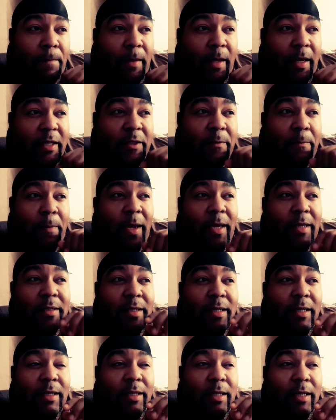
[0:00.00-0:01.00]
It's
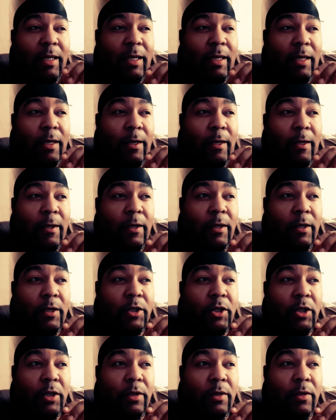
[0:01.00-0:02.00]
basically
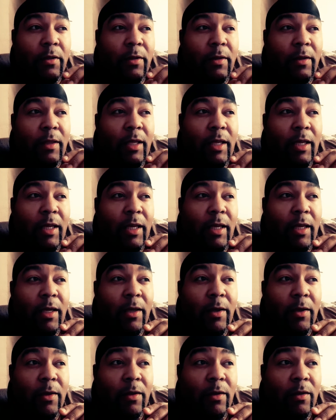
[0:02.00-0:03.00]
the
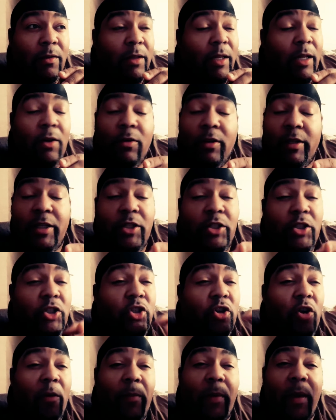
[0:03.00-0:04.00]
literally
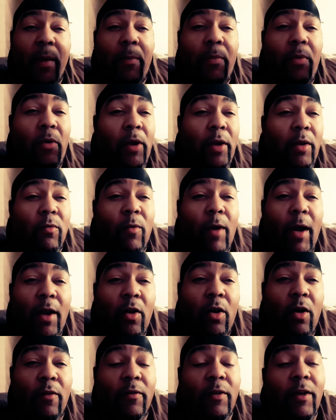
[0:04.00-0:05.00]
jumping point right
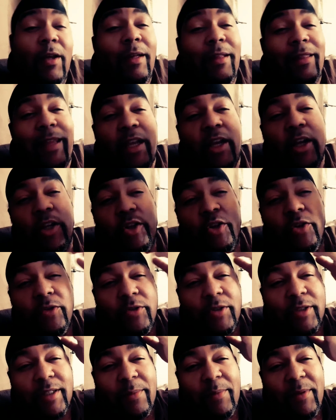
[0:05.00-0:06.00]
off. They couldn't
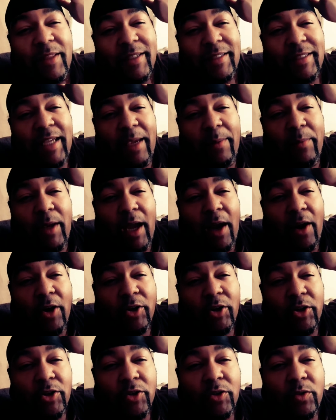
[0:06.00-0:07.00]
use some of the same
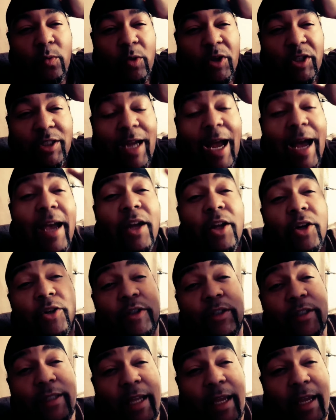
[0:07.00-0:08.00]
characters, which I
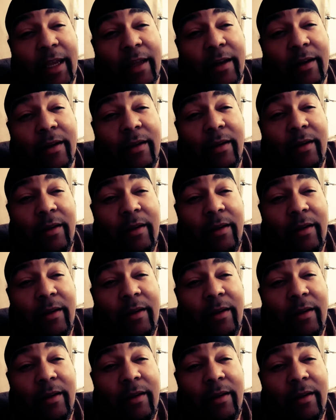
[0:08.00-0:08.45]
understand,